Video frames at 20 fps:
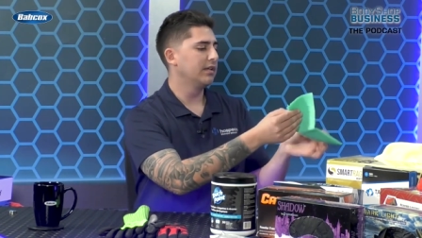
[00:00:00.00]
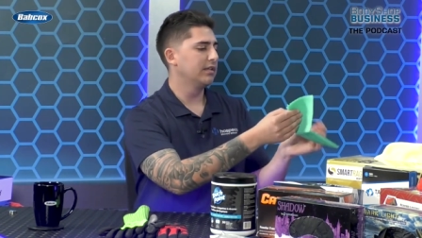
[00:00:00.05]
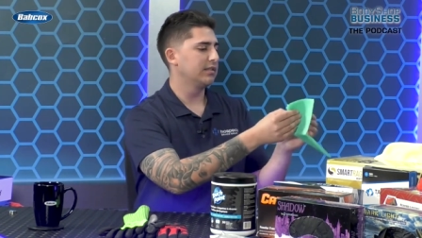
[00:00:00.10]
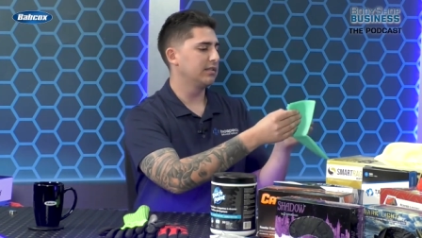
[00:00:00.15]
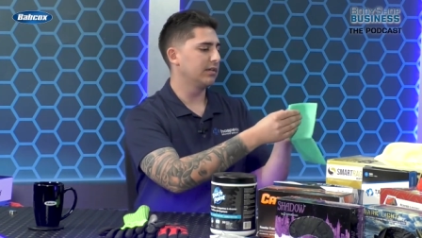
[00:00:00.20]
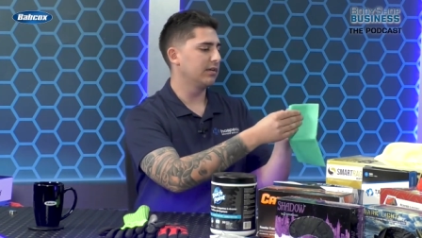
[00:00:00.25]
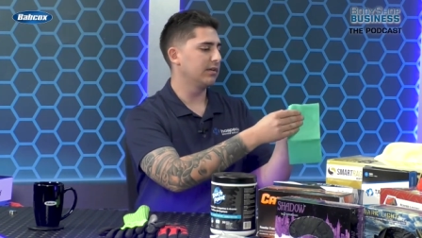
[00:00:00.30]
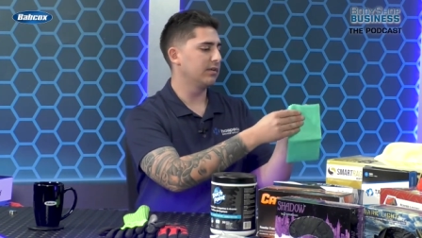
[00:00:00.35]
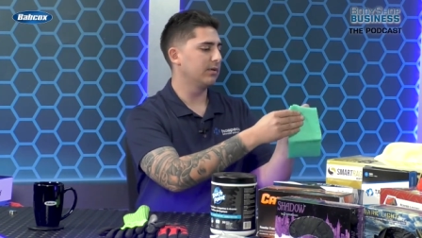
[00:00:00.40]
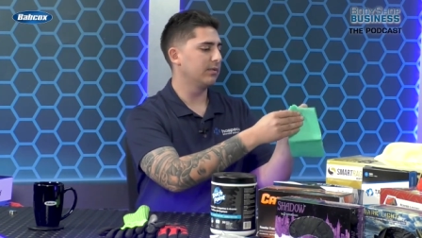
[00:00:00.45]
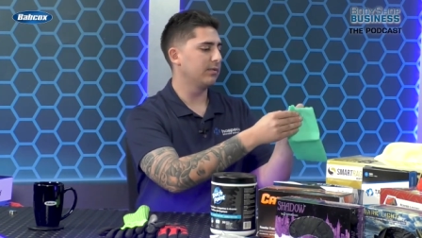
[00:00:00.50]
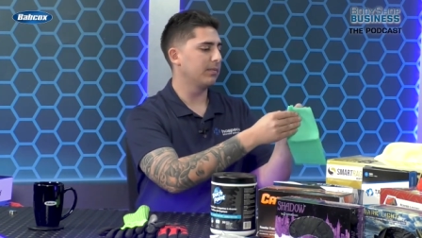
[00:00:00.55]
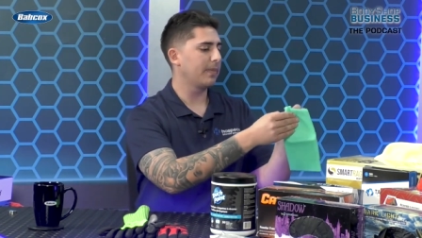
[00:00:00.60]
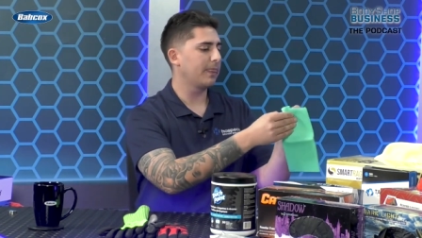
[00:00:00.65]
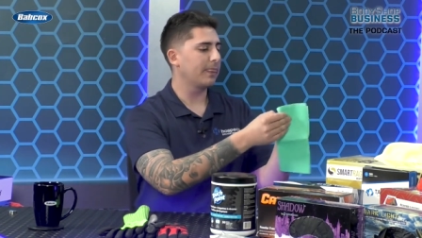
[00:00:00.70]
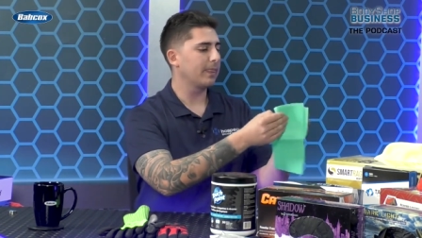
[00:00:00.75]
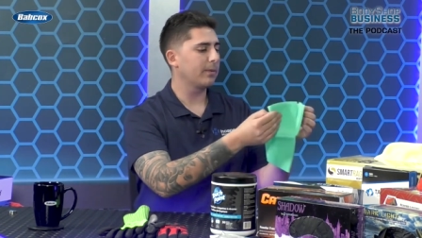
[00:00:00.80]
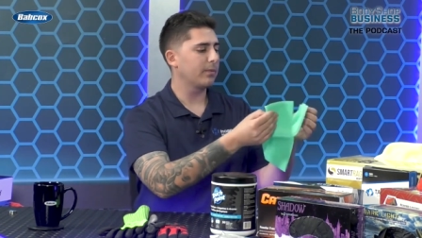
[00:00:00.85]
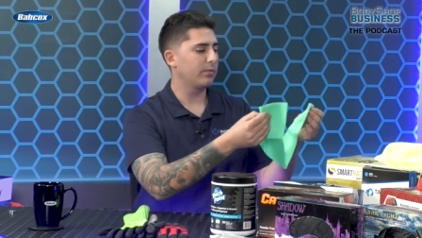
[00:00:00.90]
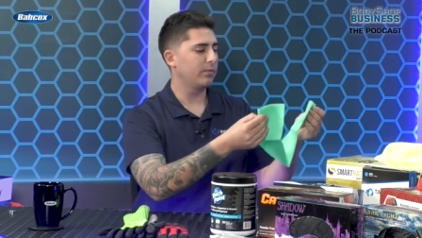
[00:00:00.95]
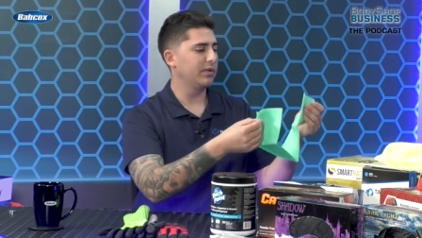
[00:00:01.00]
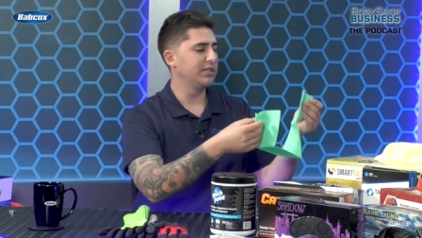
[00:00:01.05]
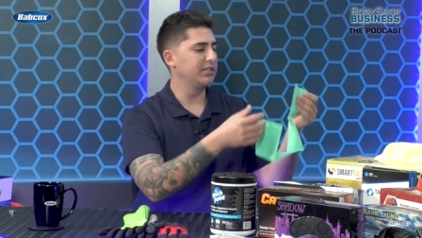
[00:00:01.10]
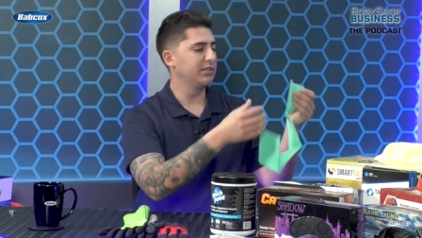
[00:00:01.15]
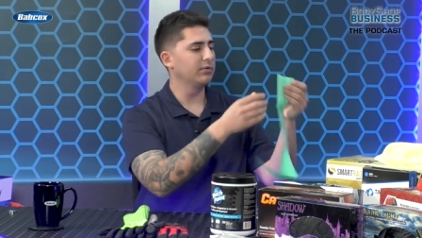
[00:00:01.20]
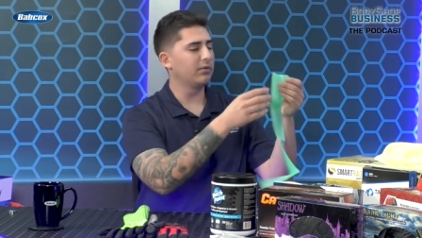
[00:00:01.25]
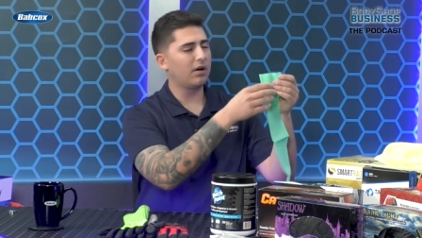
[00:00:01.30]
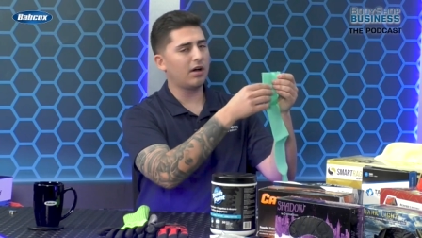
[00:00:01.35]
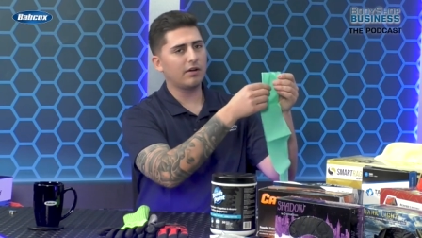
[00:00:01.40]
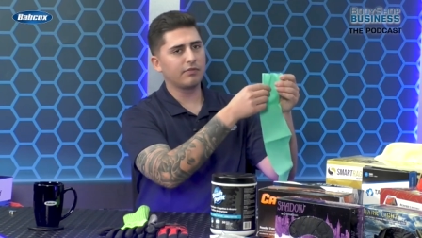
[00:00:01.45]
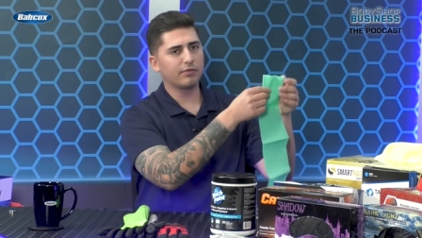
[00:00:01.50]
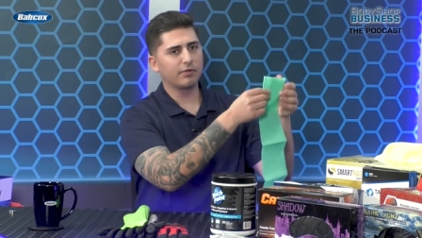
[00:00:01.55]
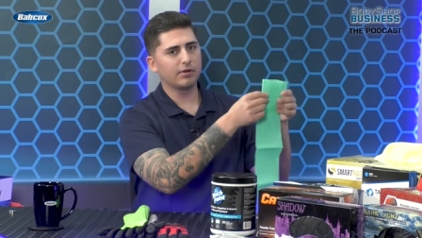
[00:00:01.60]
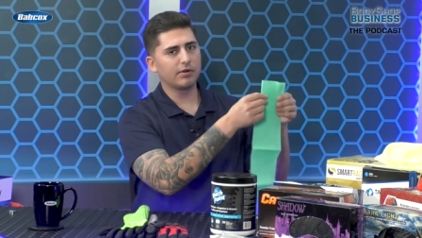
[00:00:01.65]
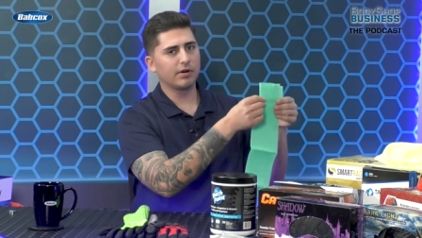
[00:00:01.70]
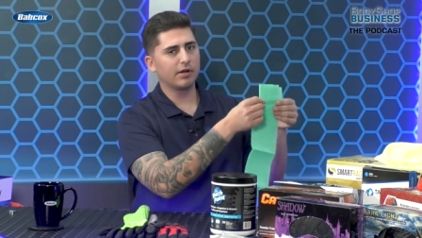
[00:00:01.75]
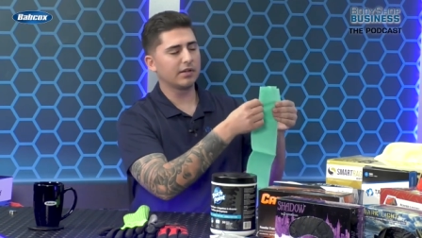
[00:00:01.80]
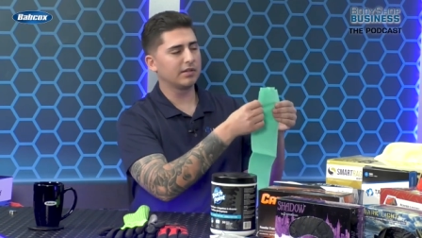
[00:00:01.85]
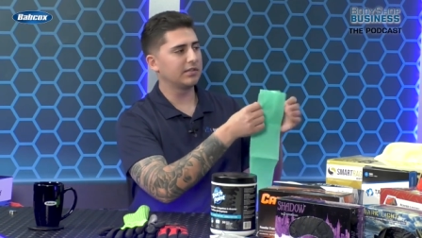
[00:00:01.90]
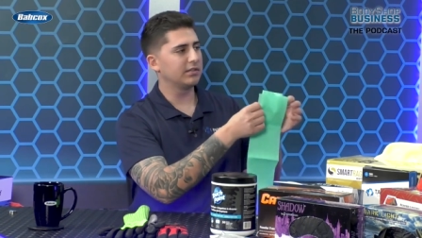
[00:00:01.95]
So we do
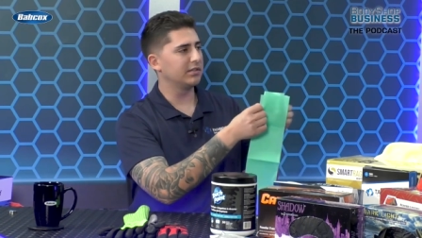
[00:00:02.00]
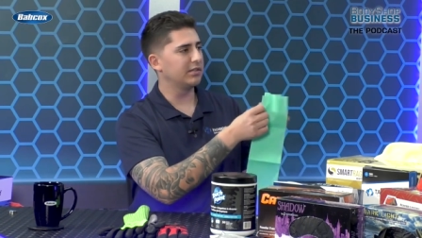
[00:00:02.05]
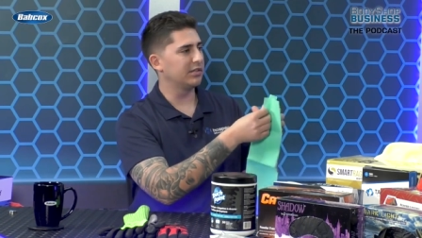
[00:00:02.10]
offer